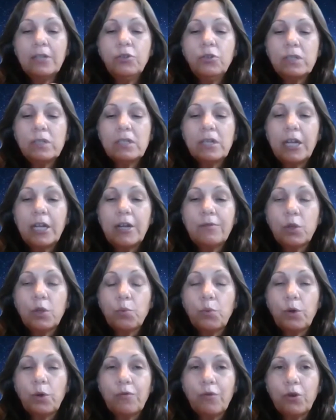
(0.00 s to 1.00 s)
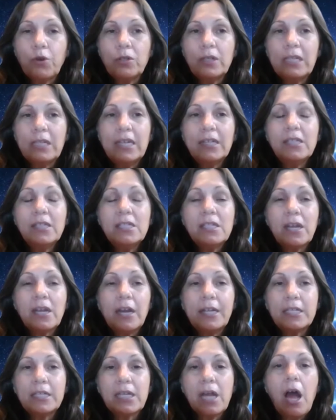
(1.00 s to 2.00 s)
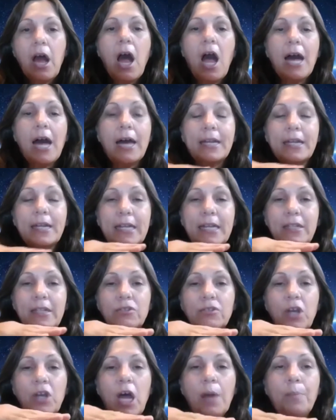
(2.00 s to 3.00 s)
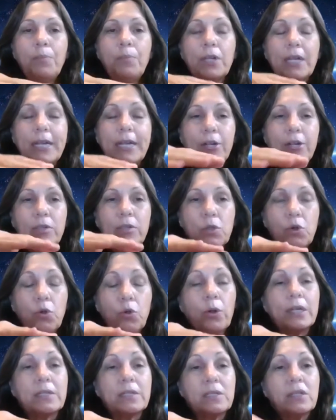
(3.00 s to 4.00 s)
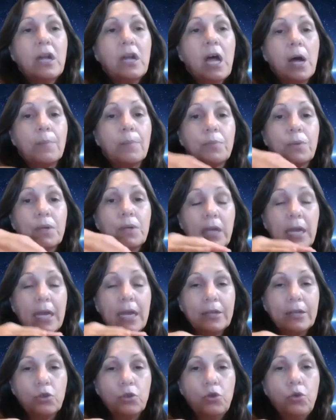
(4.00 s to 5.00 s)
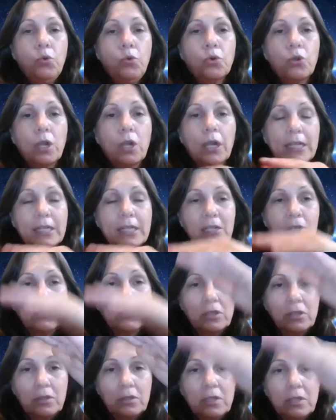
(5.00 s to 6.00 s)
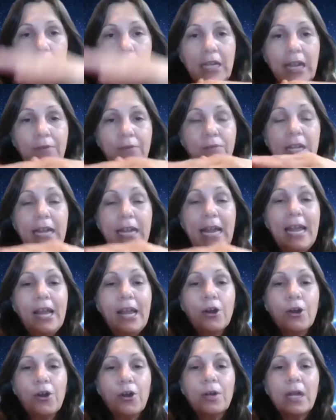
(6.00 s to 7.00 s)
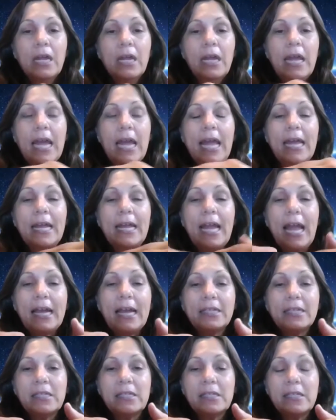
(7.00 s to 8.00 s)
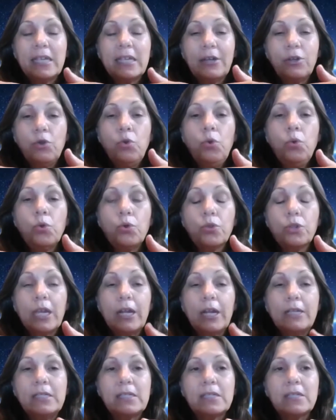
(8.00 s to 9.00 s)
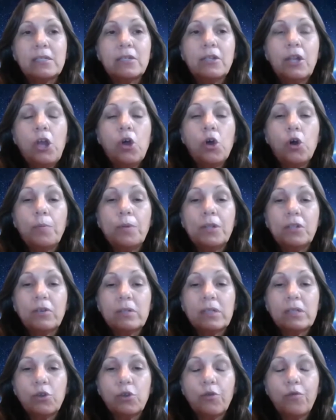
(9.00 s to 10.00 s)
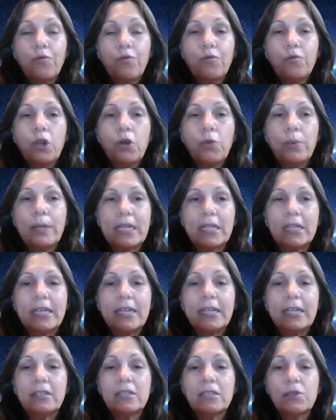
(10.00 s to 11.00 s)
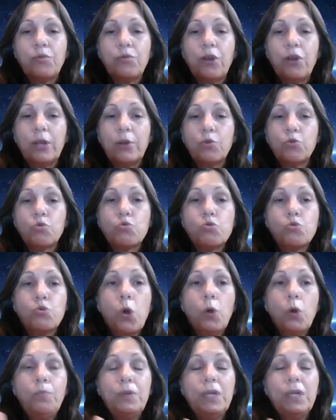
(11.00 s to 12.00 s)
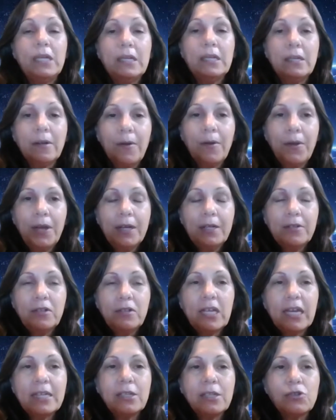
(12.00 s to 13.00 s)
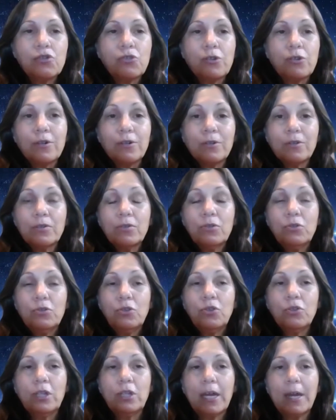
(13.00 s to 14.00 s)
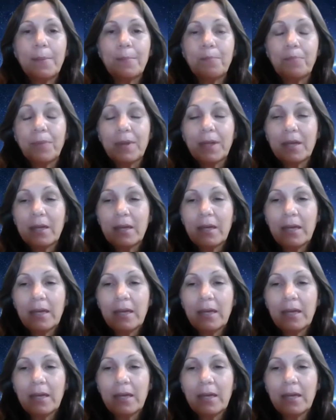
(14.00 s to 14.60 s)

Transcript: underside of the river, the inside is hot, and the top layers crust up and cool as they're, they have the air. And as they cool, they slow, but they're still flowing, and they get this very ropey texture to them.